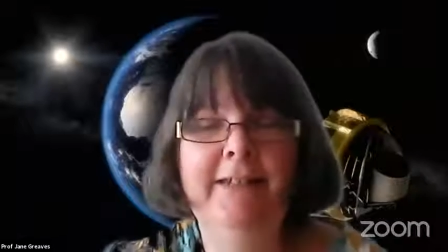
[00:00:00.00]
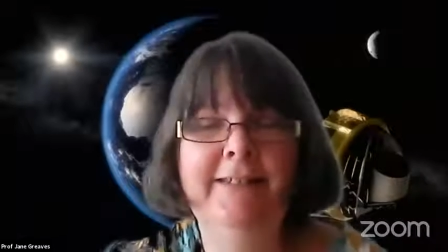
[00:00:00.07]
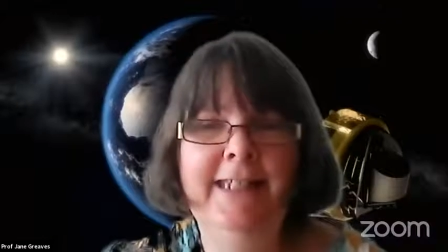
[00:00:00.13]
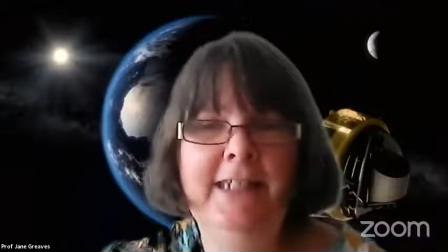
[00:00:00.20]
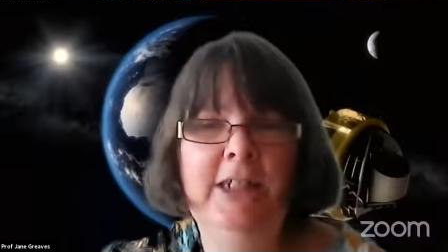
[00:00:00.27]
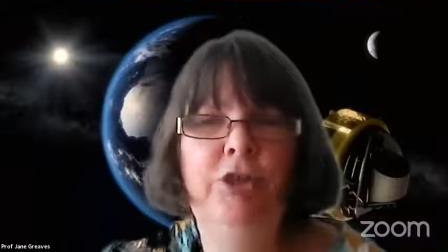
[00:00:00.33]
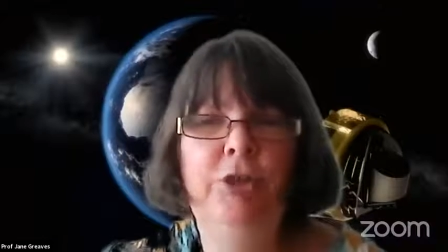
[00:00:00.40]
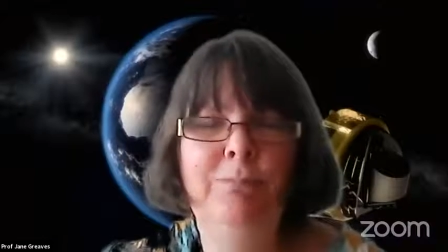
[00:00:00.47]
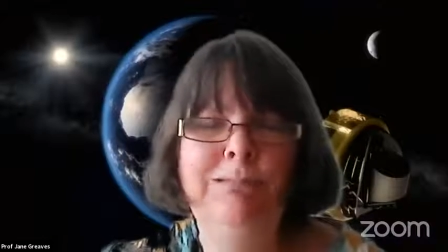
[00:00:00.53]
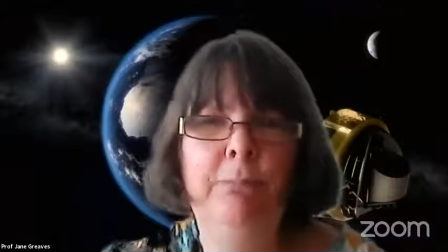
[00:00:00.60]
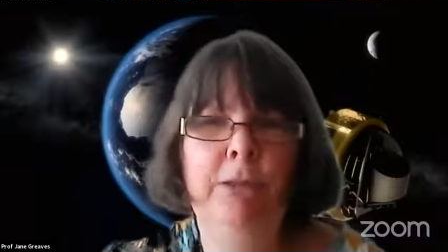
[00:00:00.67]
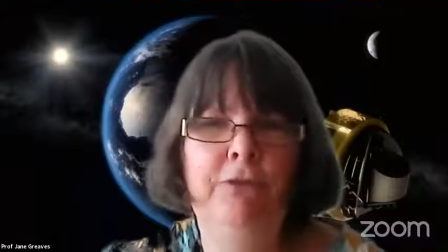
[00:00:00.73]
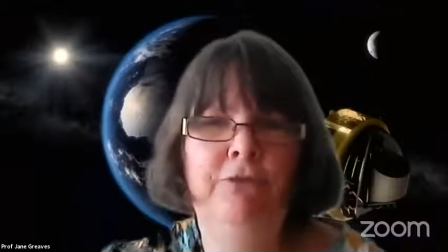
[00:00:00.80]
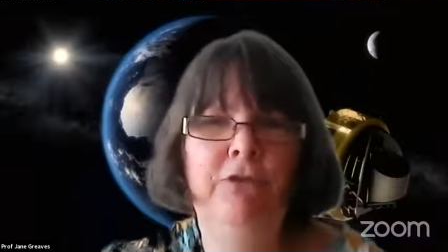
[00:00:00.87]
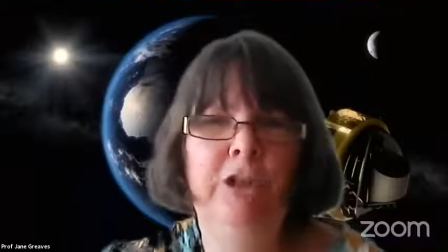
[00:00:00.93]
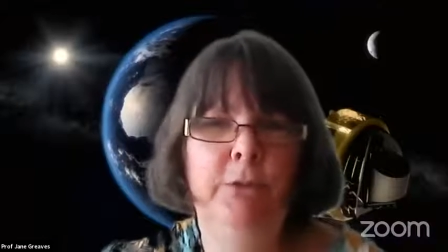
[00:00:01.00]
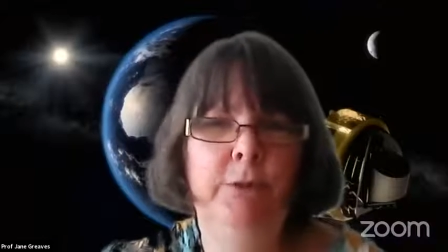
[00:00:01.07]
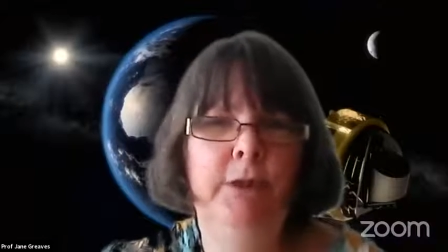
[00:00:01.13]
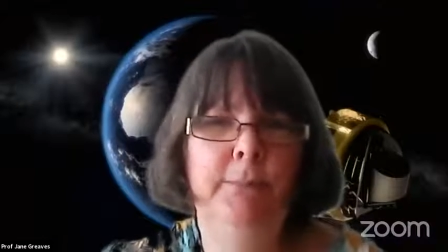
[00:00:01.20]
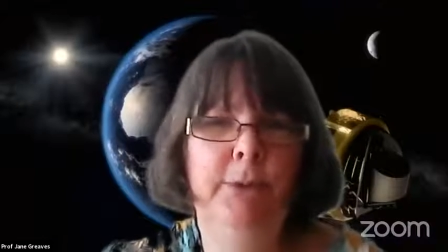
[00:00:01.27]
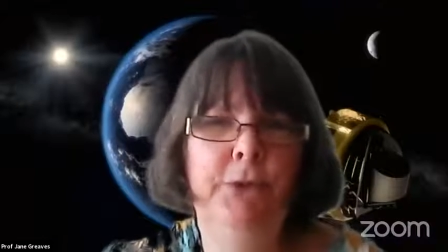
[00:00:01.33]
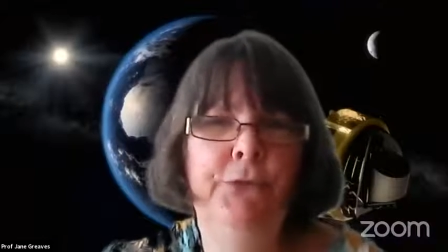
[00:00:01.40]
I think you should probably follow
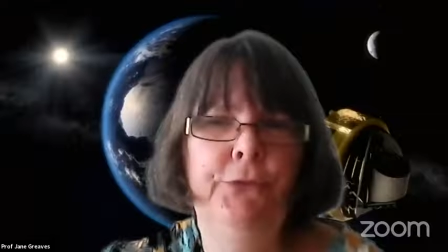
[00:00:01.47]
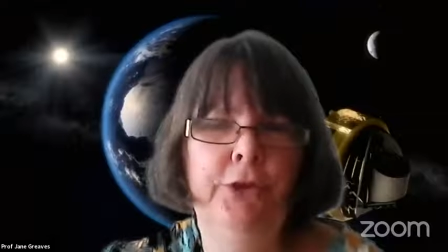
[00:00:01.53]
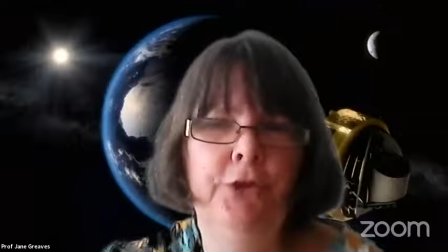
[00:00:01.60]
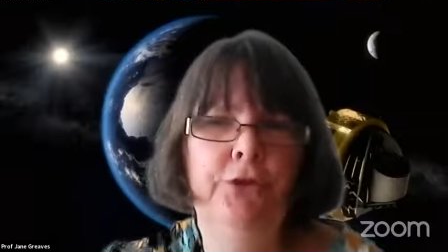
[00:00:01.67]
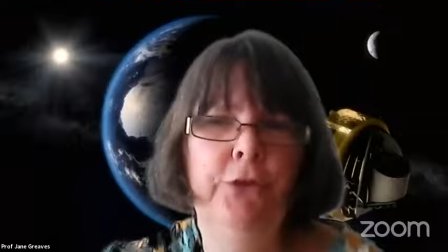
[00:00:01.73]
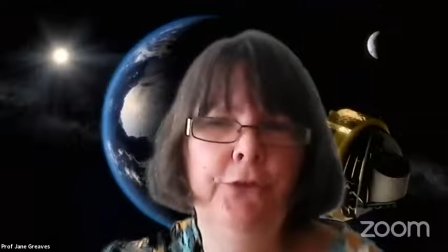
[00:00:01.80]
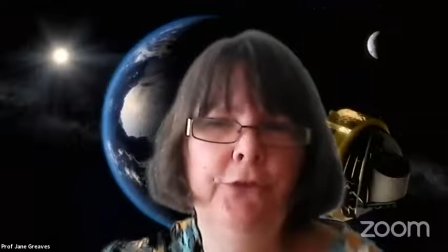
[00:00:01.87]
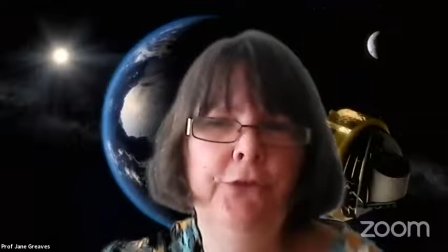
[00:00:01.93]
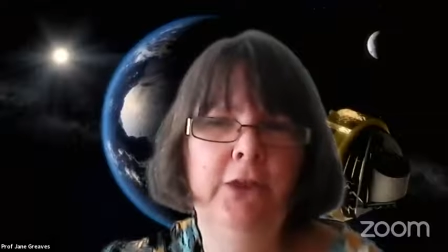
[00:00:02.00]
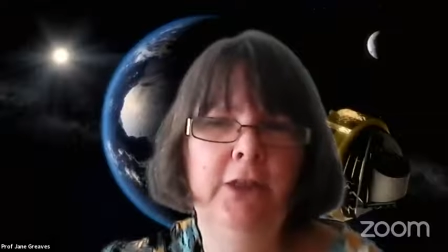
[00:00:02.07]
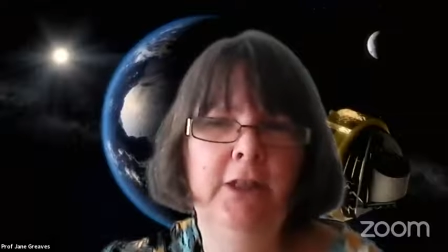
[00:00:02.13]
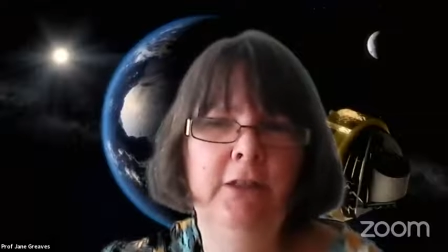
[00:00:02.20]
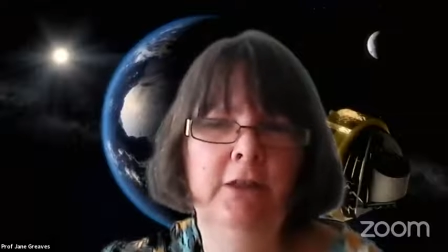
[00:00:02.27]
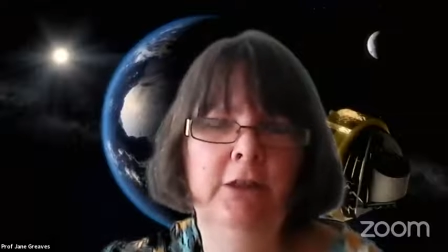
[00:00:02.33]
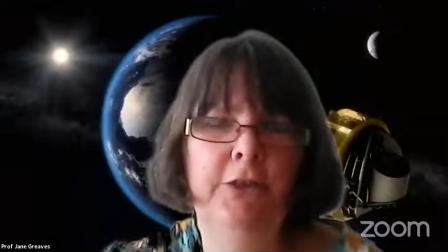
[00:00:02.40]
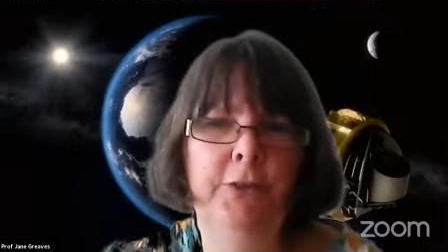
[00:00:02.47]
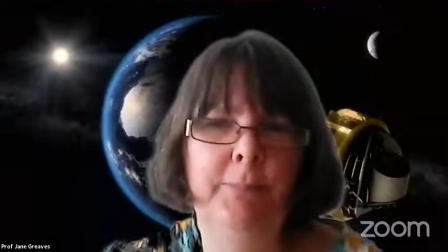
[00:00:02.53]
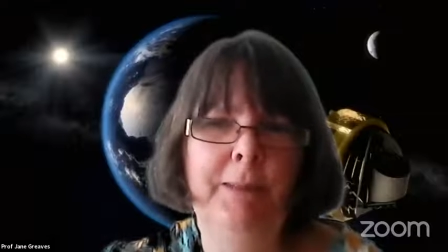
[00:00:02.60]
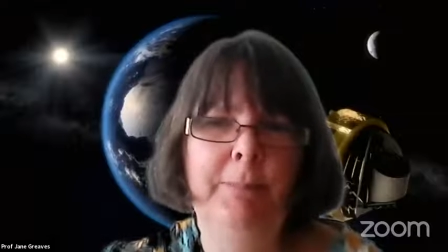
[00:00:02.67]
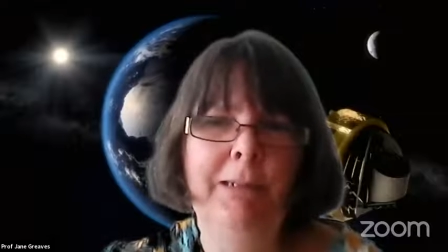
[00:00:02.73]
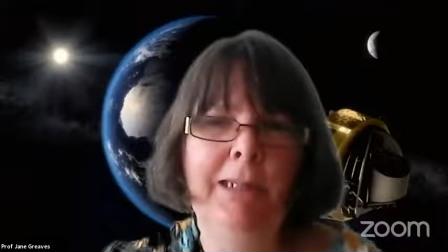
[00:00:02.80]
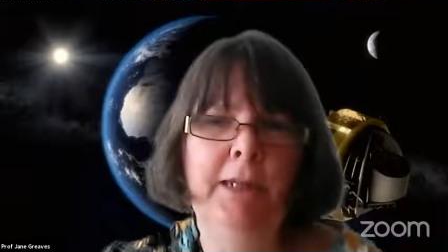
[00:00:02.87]
what you're most interested in, because the
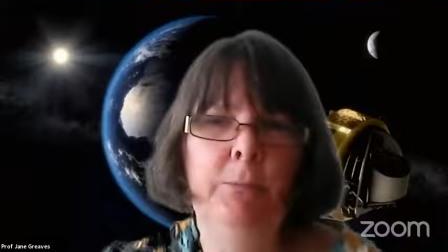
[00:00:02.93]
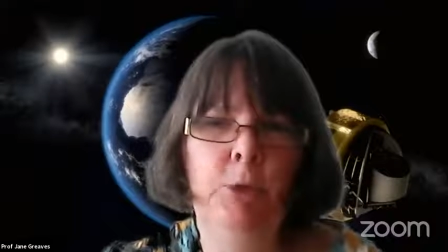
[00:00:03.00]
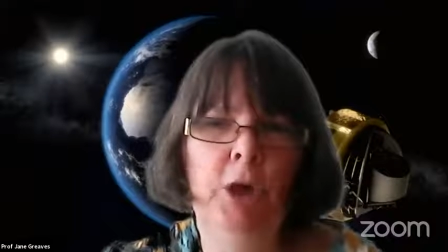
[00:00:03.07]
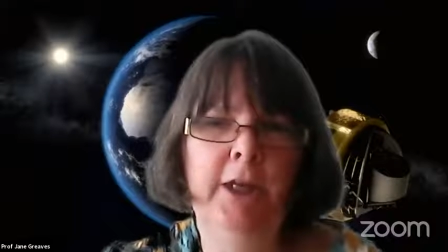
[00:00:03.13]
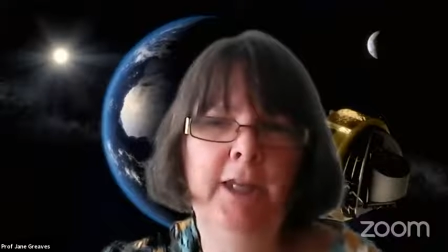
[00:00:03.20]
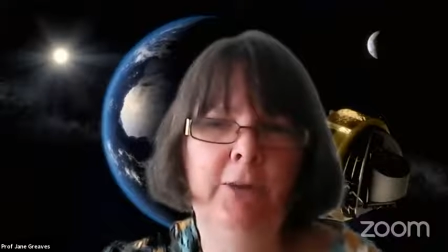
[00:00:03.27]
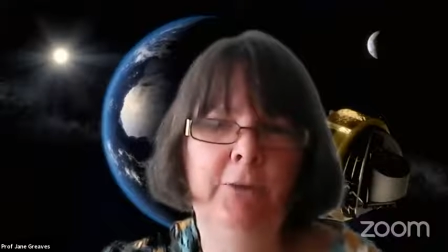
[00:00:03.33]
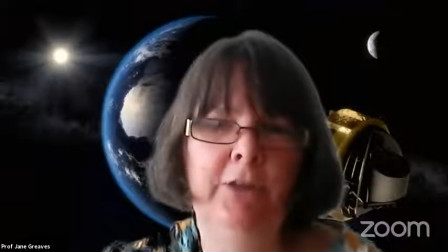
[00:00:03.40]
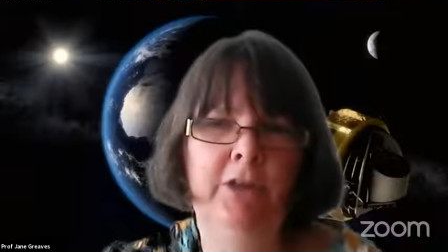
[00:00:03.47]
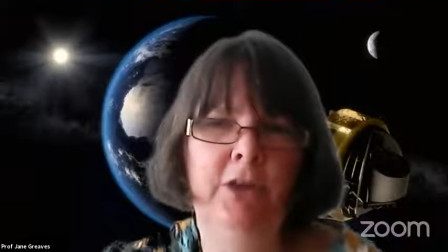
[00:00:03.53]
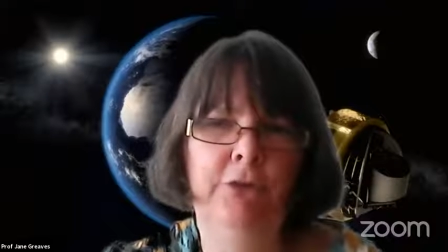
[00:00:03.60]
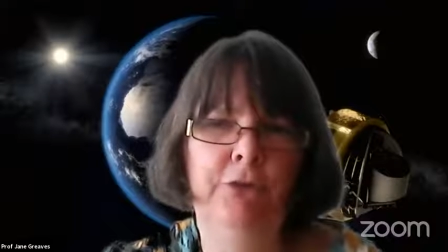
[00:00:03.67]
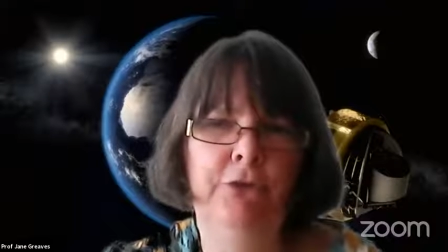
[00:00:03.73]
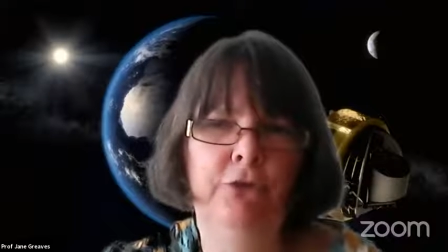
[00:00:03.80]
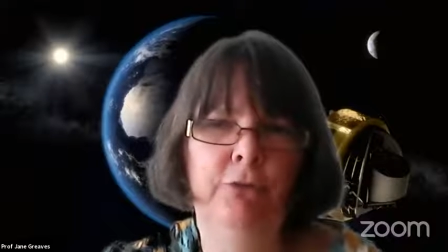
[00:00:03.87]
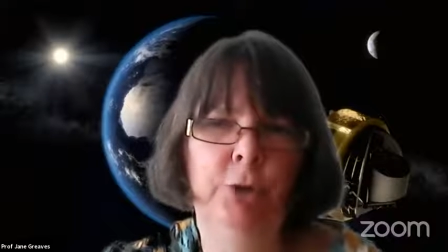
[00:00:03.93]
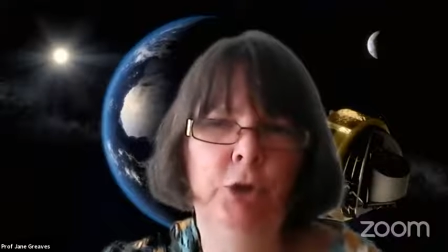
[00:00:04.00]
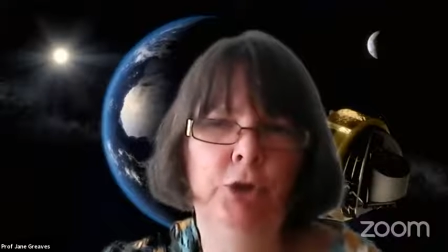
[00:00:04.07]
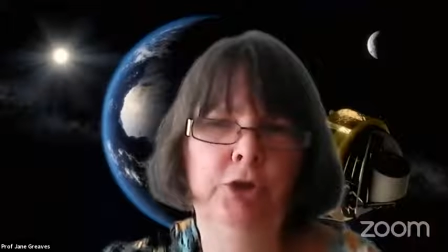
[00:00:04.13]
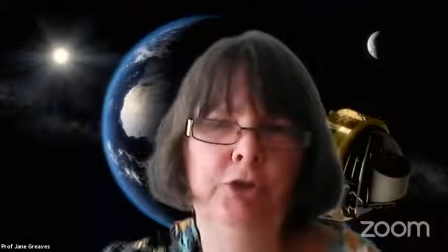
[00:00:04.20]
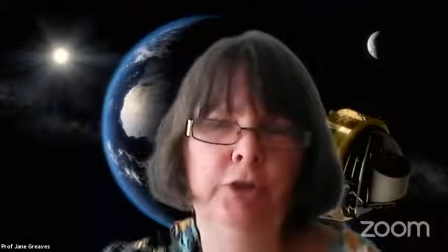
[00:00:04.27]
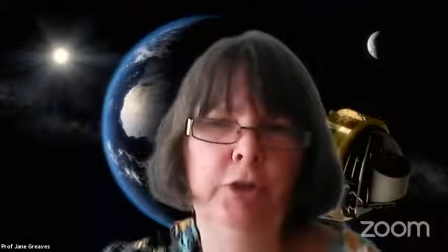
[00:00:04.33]
people I'm working with in
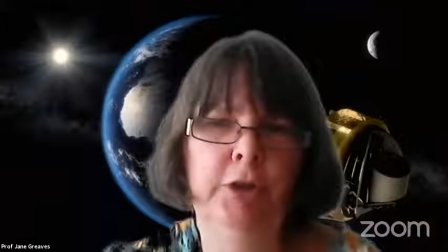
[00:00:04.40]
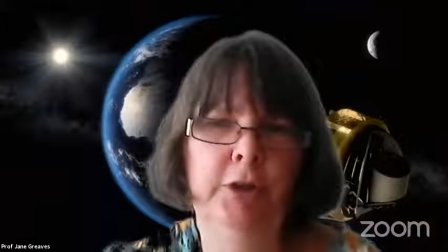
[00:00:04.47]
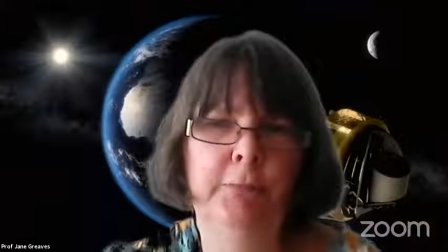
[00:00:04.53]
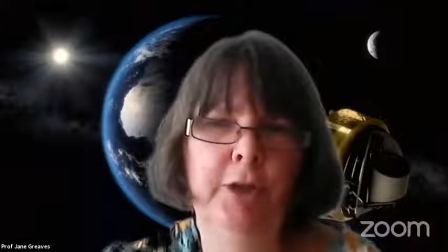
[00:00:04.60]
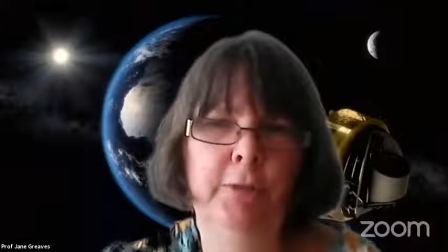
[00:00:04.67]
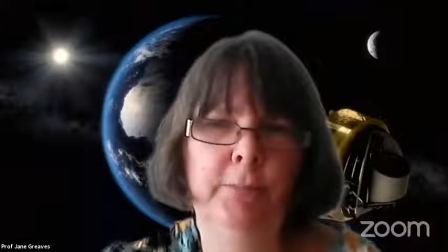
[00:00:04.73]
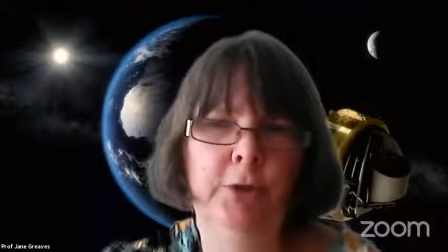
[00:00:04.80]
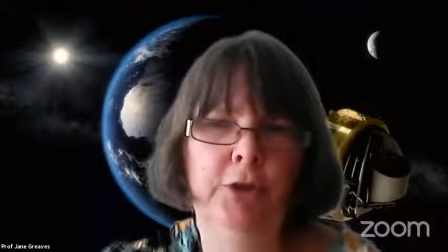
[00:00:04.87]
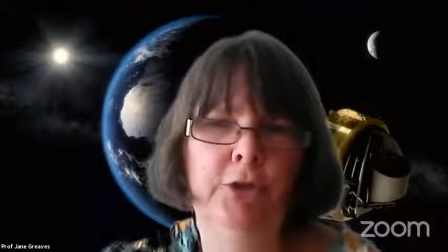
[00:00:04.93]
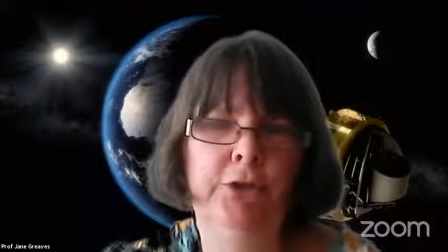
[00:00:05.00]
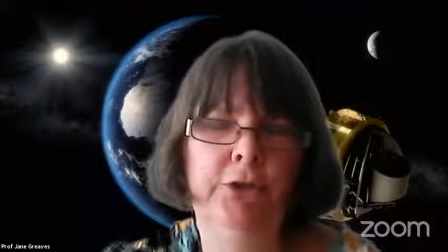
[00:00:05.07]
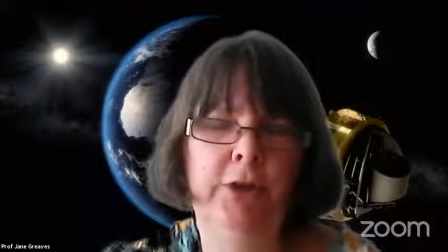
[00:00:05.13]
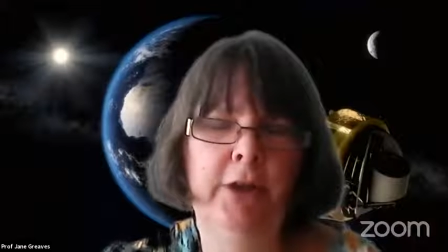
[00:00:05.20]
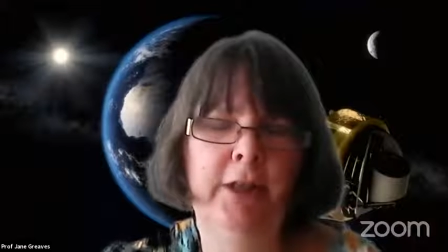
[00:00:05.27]
astrobiology at the moment,